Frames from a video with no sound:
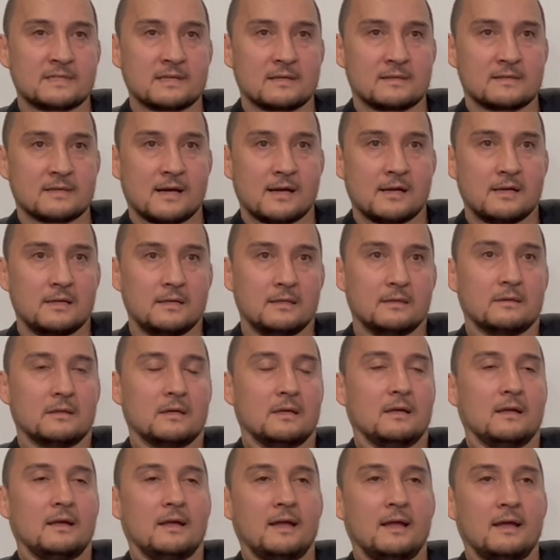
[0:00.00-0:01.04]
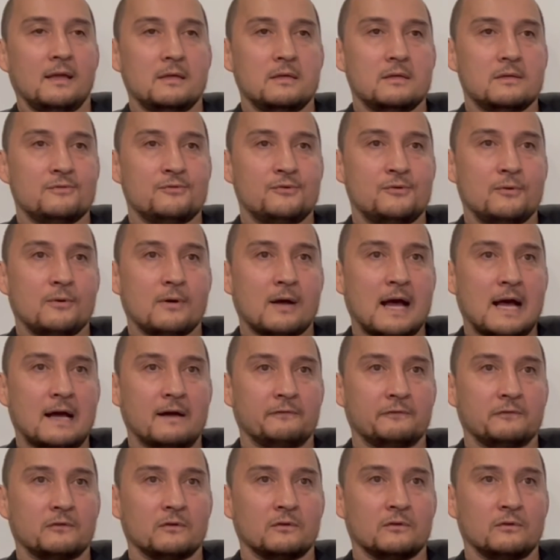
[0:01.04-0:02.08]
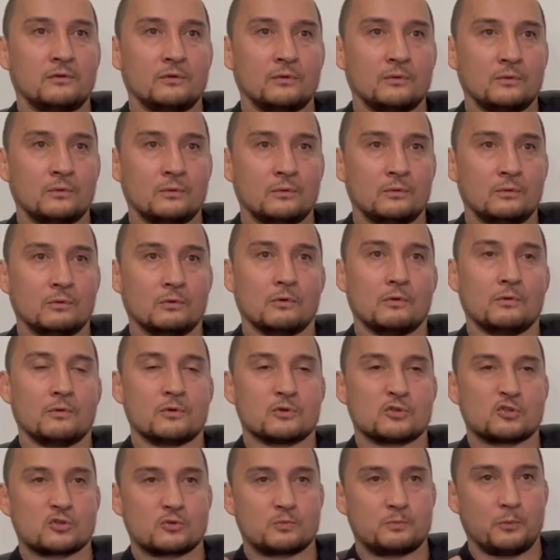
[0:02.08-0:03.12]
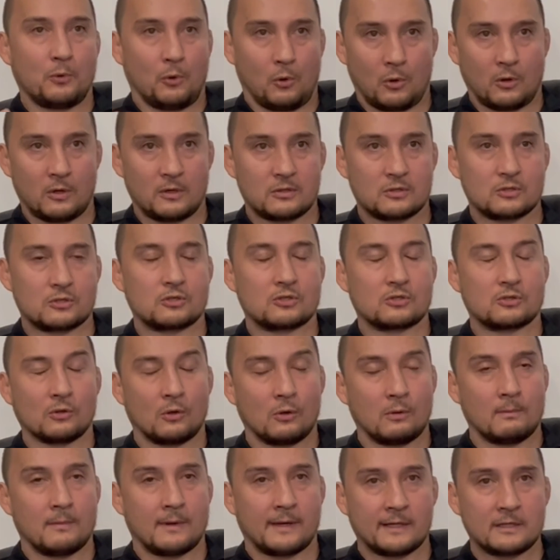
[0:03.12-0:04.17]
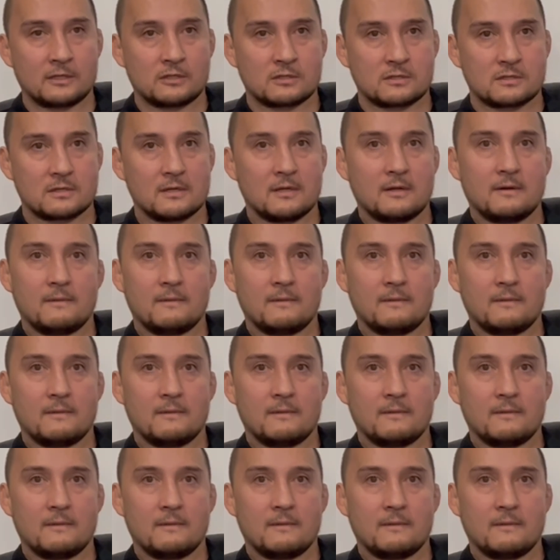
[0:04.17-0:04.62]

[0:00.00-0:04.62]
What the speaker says: anxiety? You have to do the sport so much